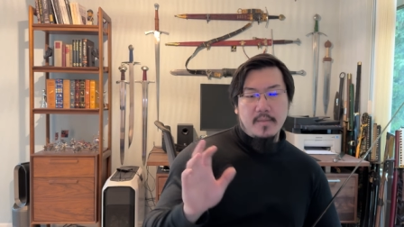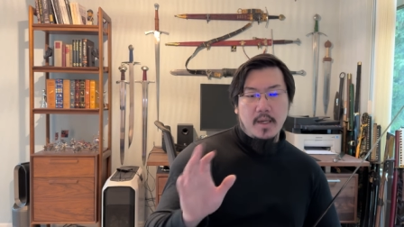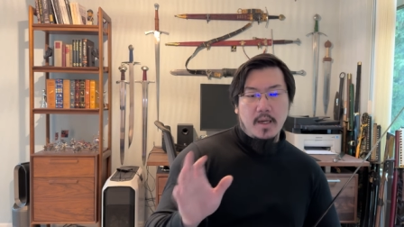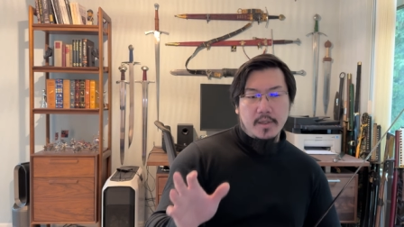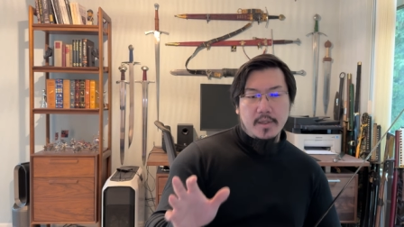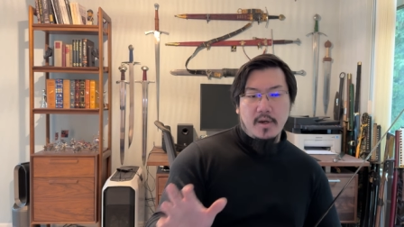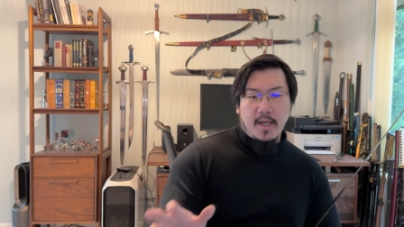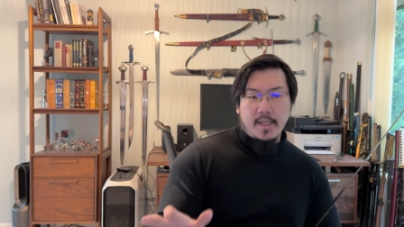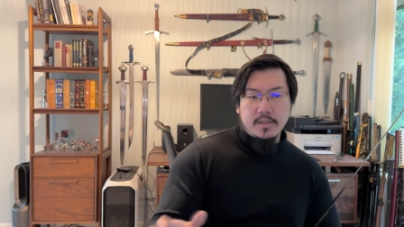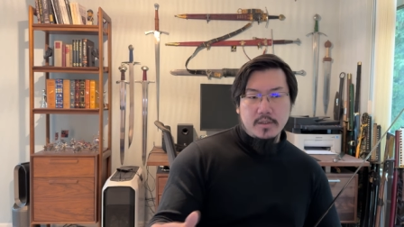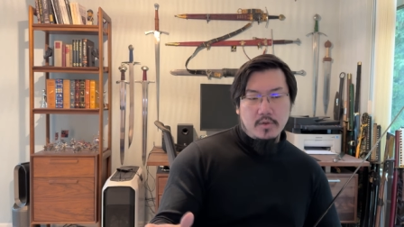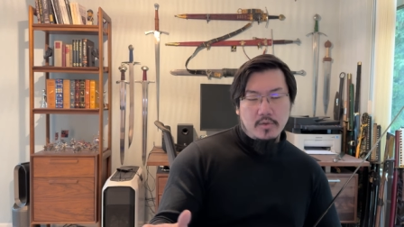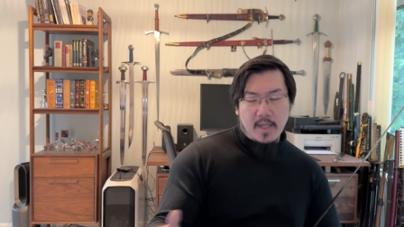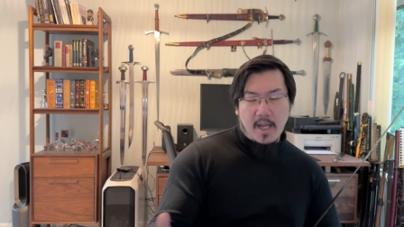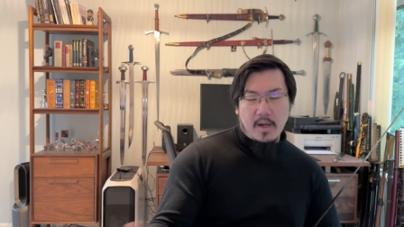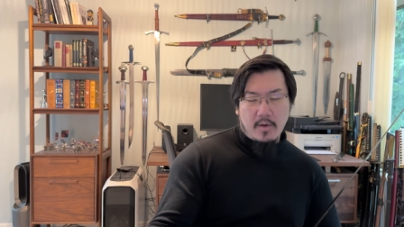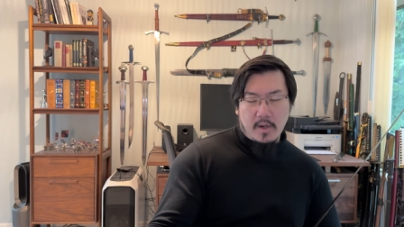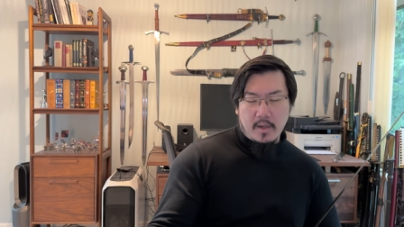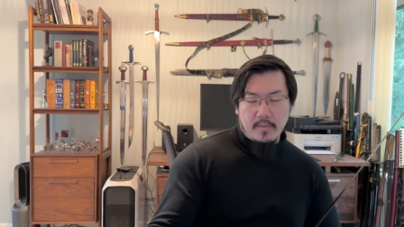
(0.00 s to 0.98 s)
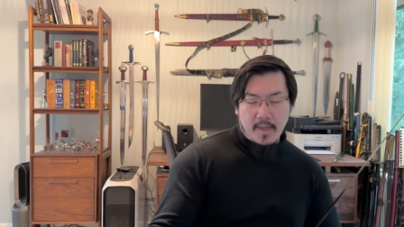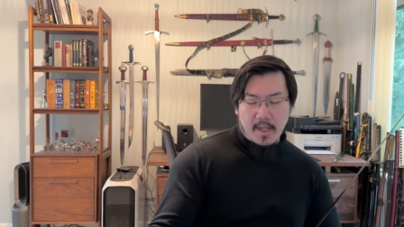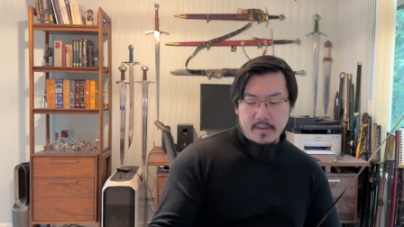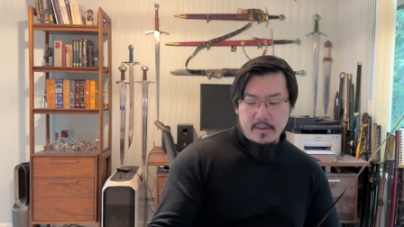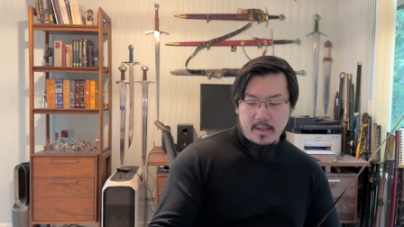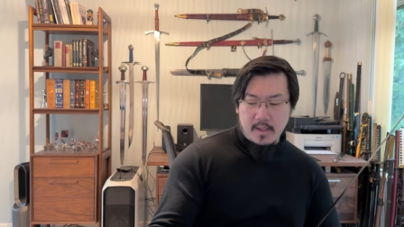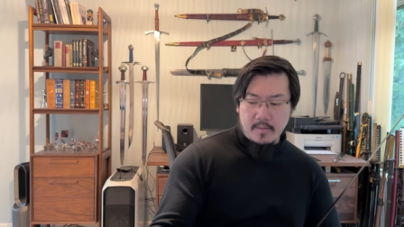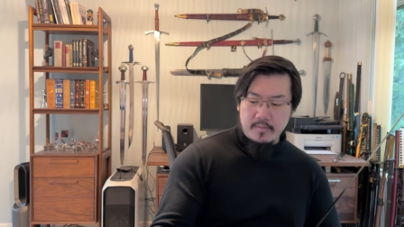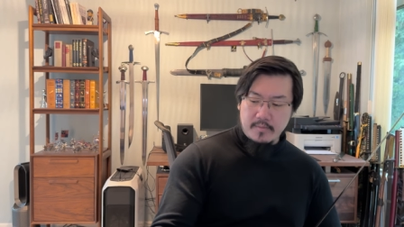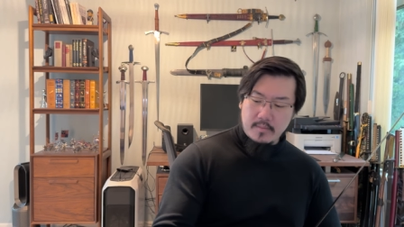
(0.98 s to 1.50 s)
Although I do not
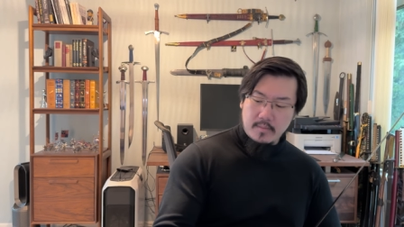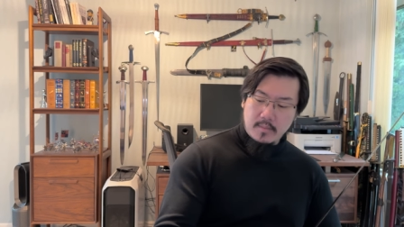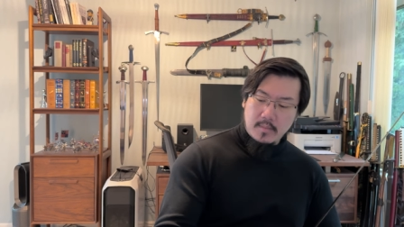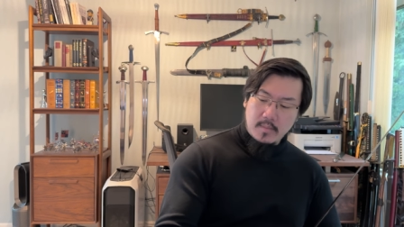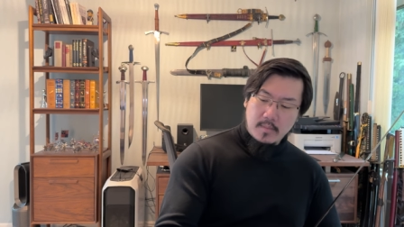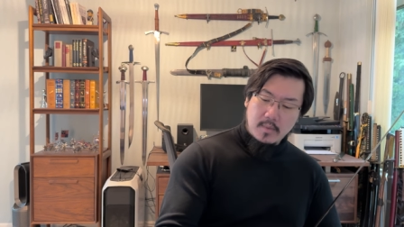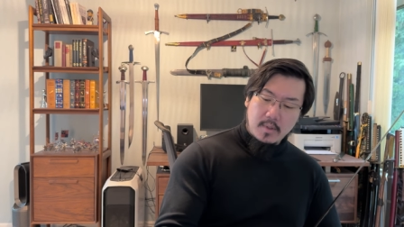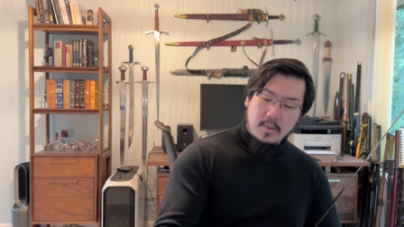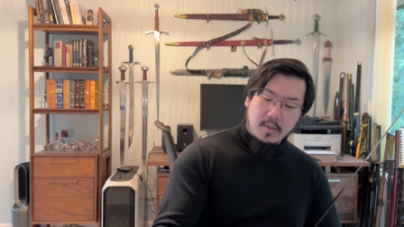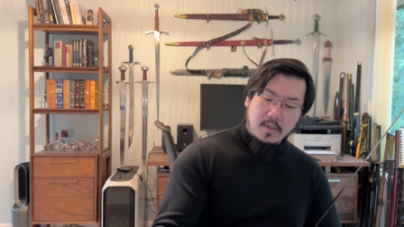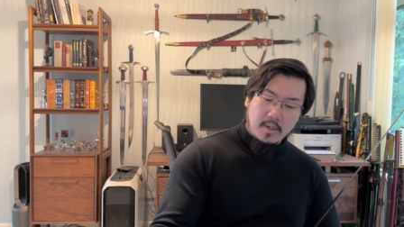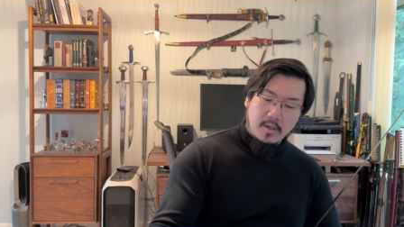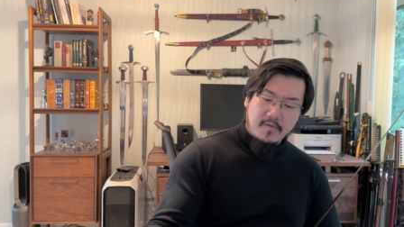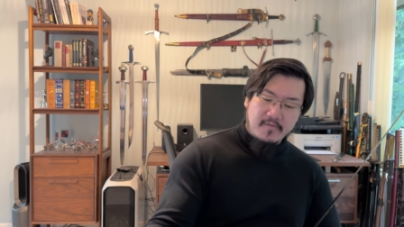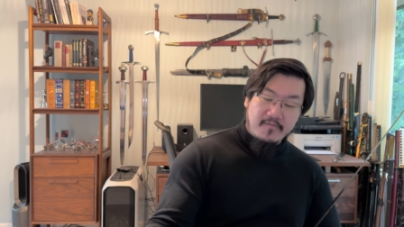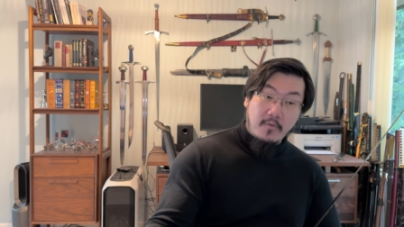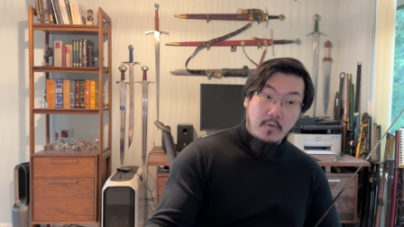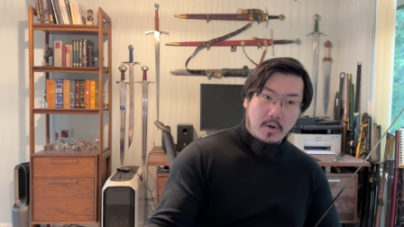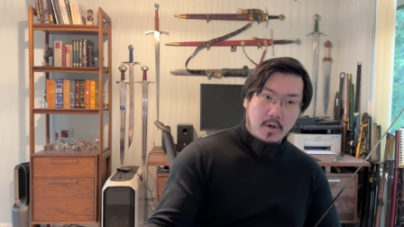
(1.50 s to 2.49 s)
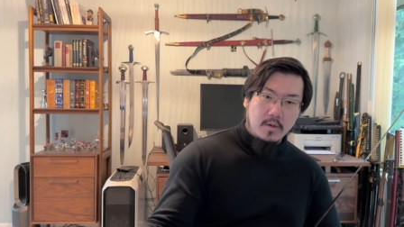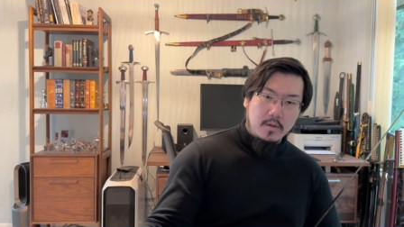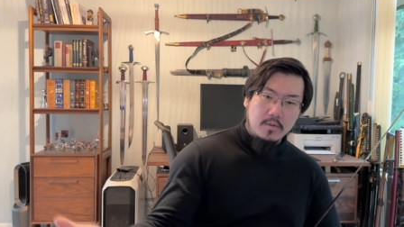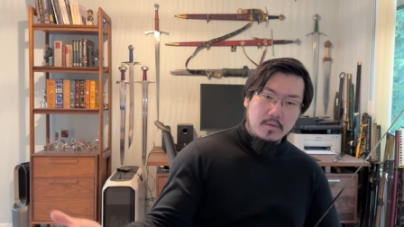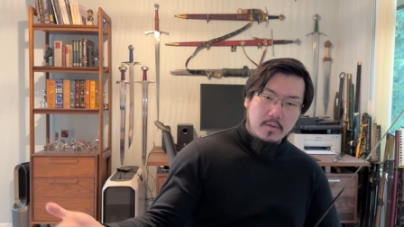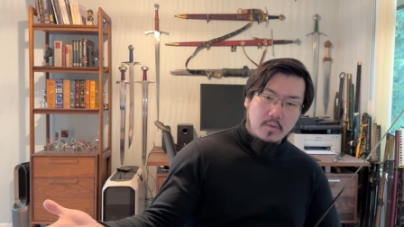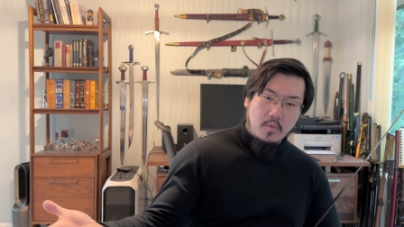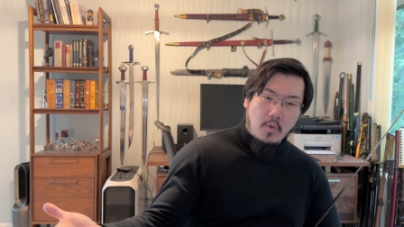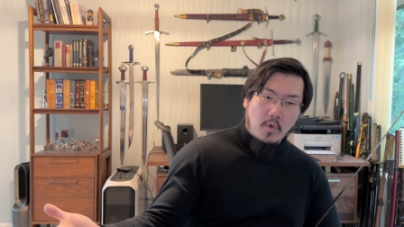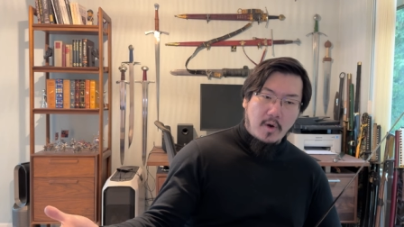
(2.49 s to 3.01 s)
recommend them uh, for
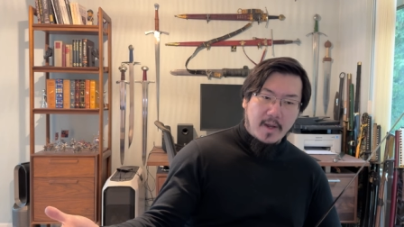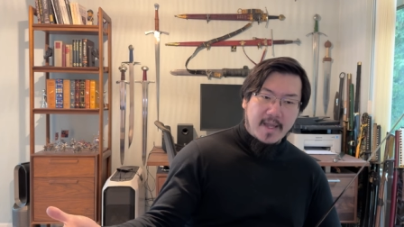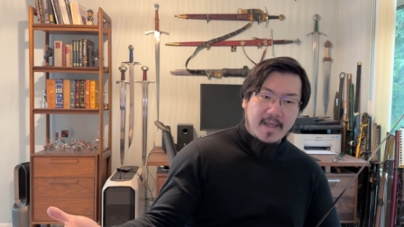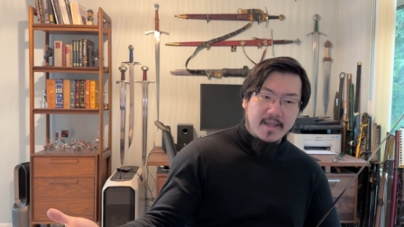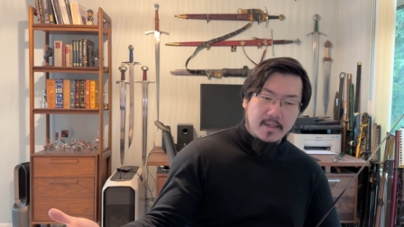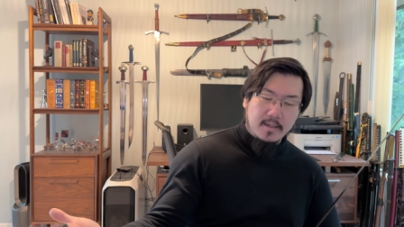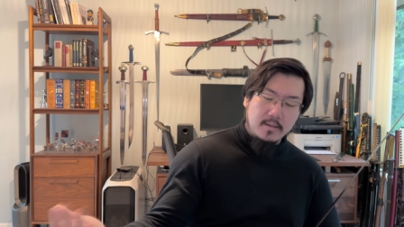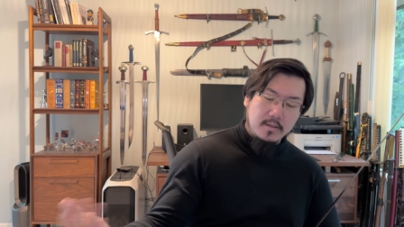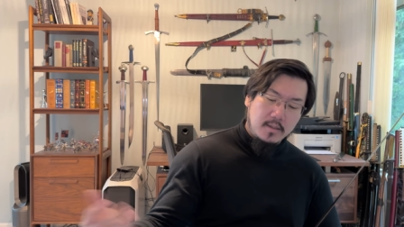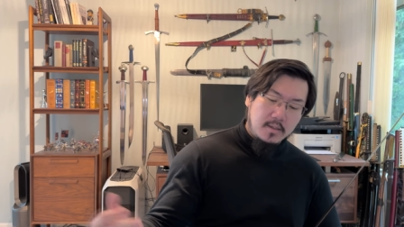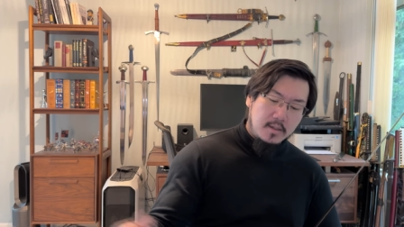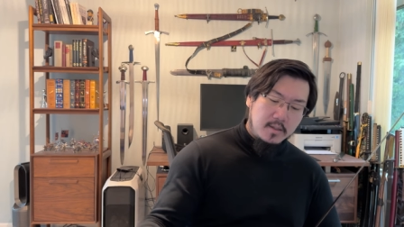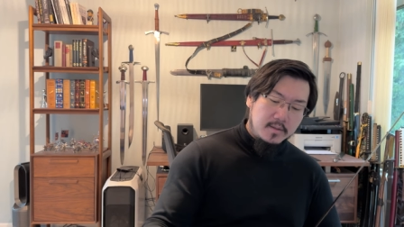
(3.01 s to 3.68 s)
war hanging,